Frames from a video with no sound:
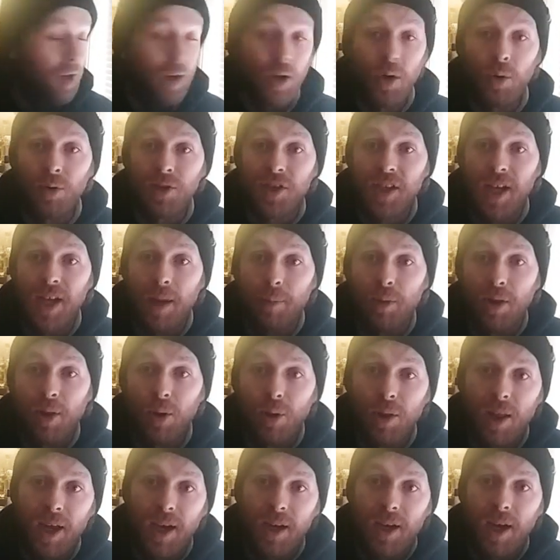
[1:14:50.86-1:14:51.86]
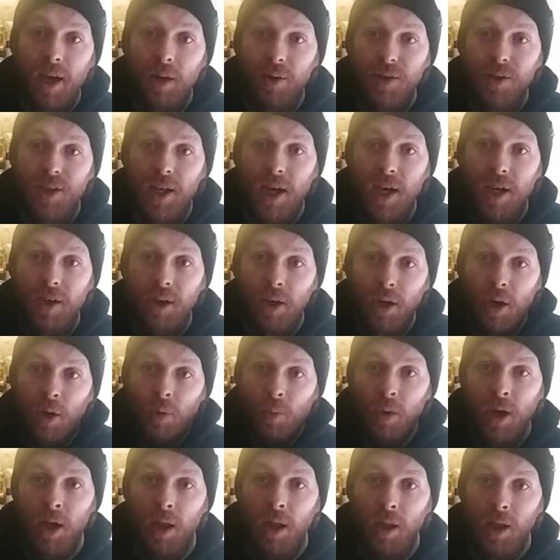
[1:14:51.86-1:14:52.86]
Well, that's the excuse you're giving that
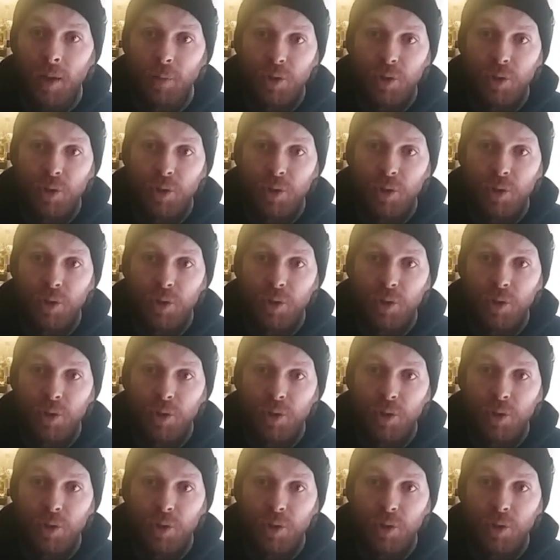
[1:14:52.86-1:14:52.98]
fucker.